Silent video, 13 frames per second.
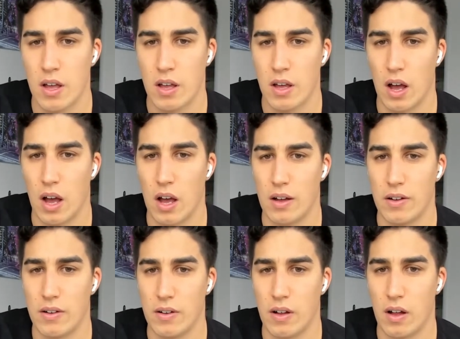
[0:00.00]
Uh,
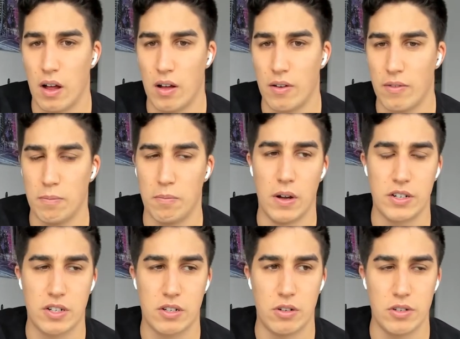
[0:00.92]

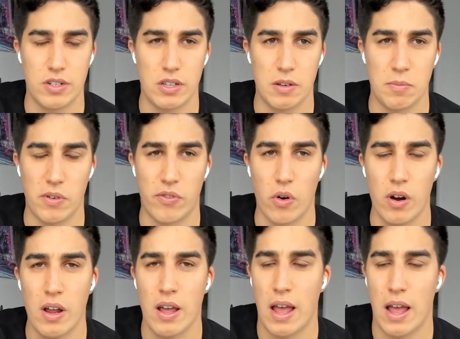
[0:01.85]
much closer than before.